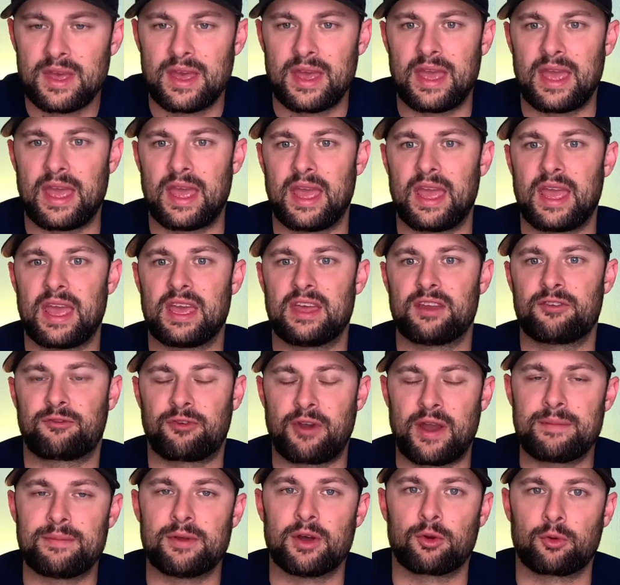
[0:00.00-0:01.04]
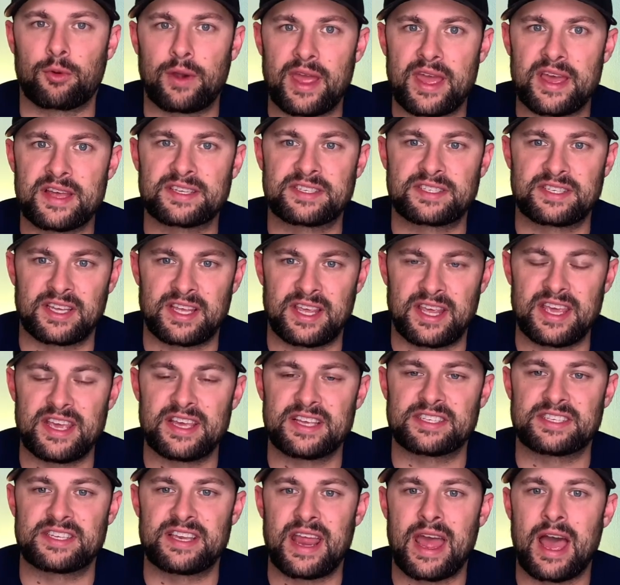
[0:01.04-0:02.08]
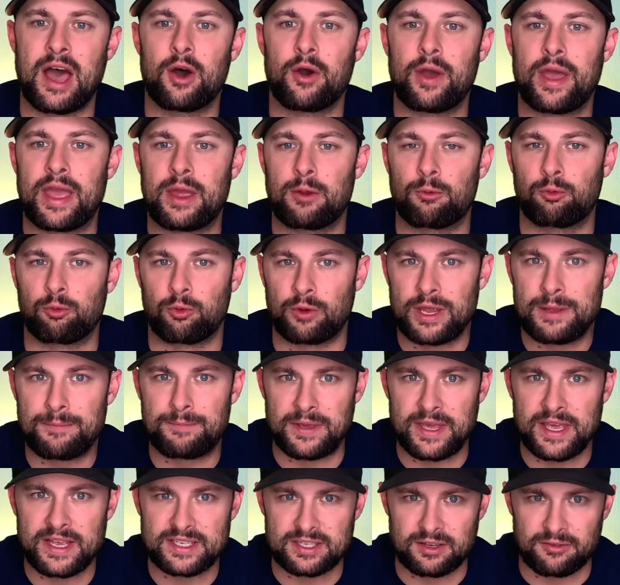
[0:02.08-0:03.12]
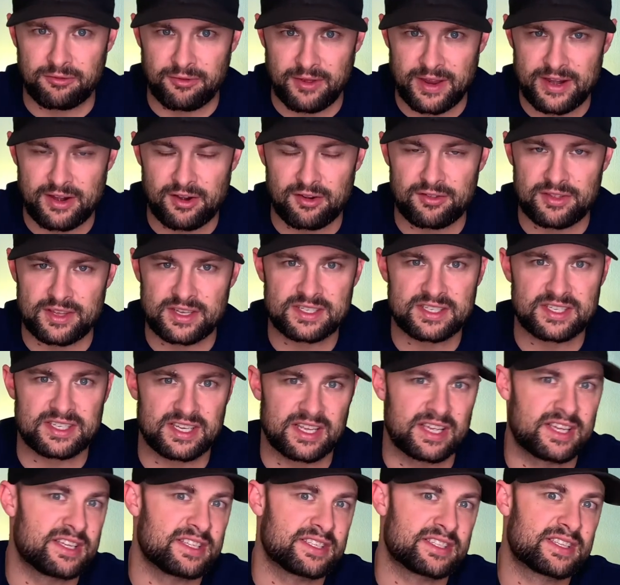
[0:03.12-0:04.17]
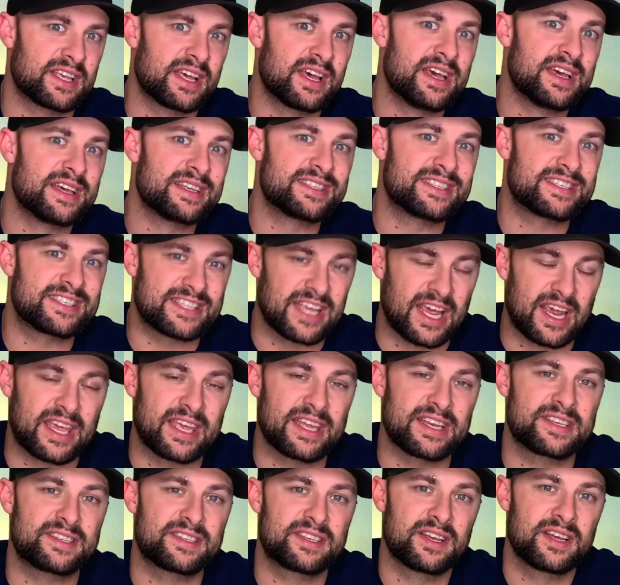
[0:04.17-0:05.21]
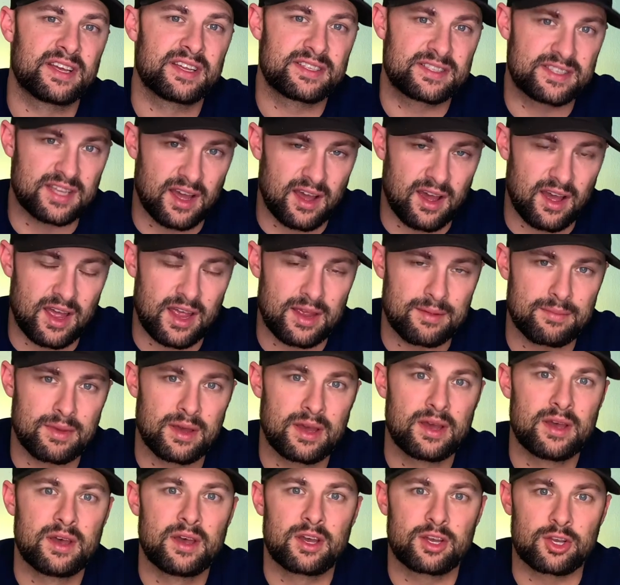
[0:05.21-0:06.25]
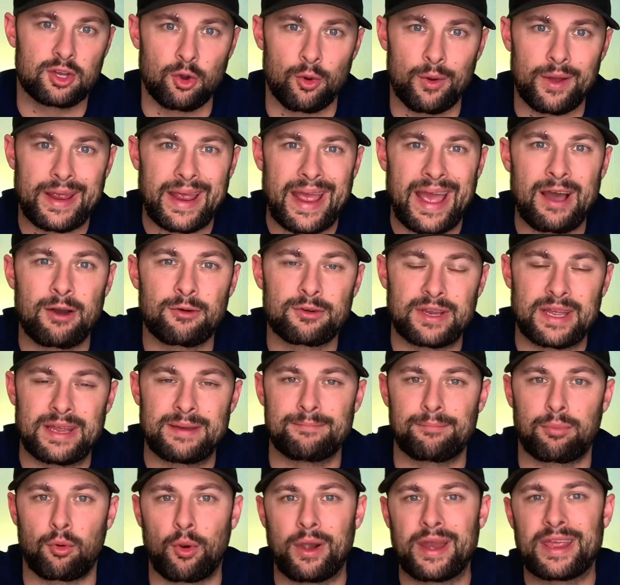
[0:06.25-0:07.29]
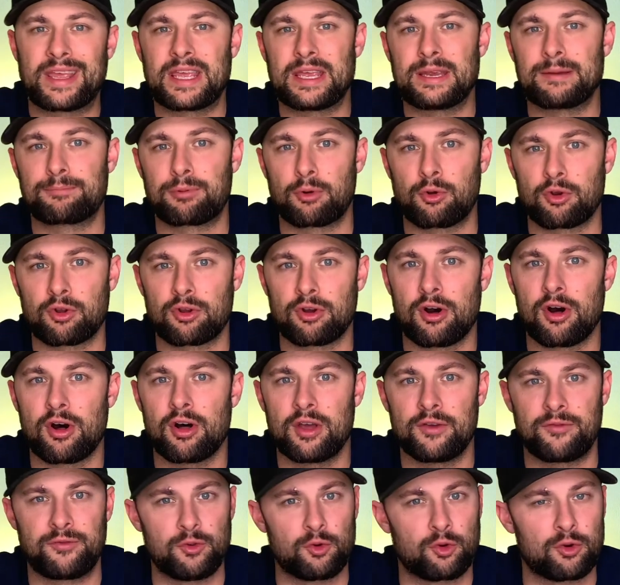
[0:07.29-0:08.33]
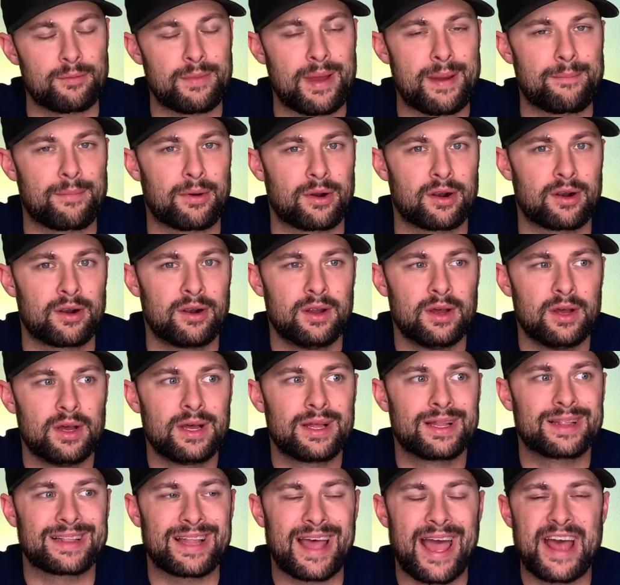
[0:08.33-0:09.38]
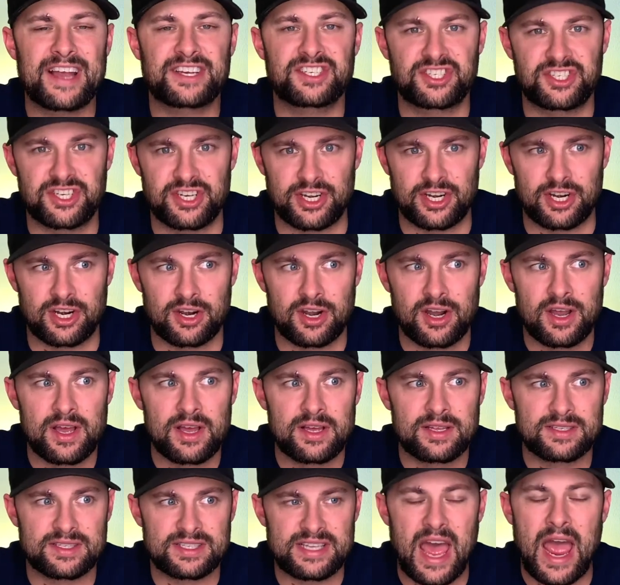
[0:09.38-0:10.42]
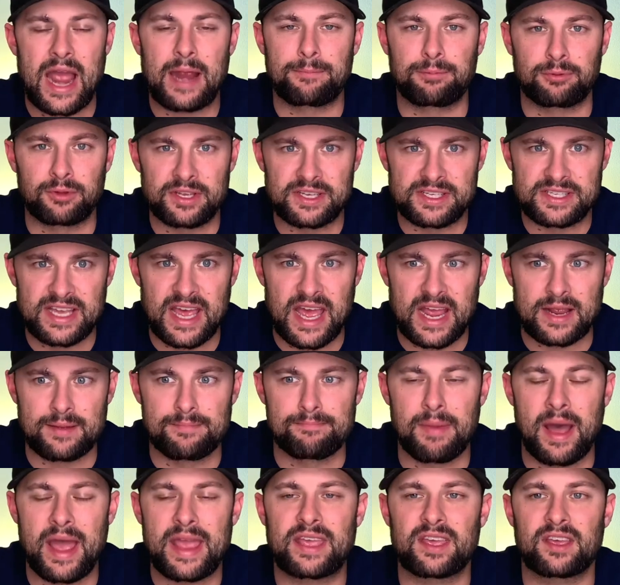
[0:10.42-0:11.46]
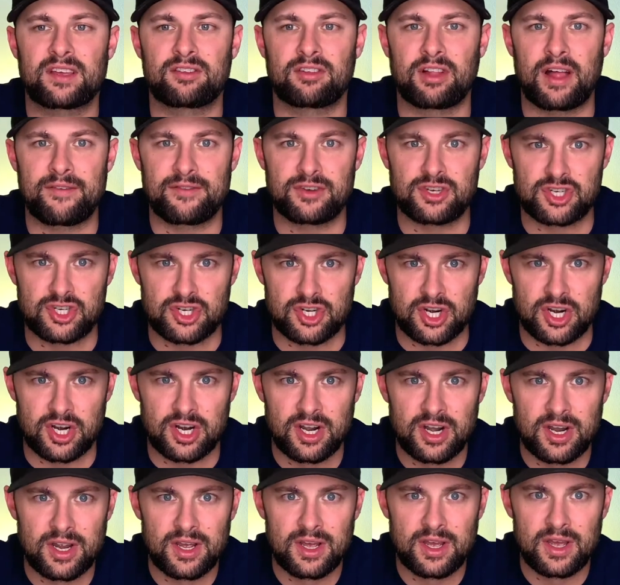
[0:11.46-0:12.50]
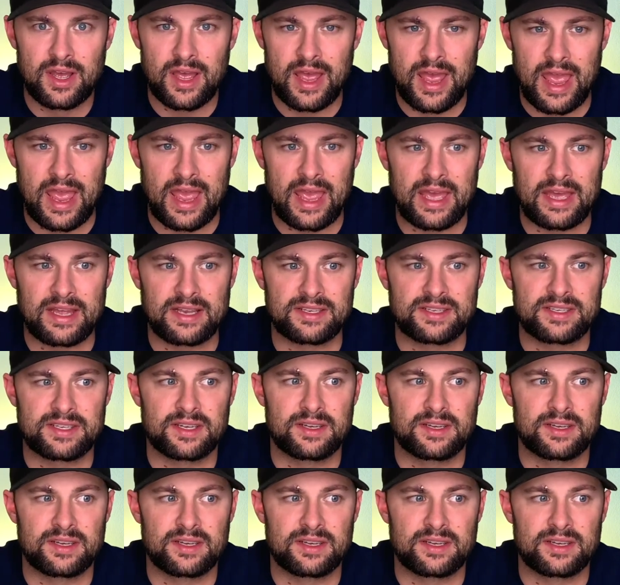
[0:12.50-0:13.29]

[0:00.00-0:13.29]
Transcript: And Franmil Reyes, he is now a repeat offender. This is his second time going out and breaking protocol. If you remember last year, Zach Plesac, Mike Clevenger, and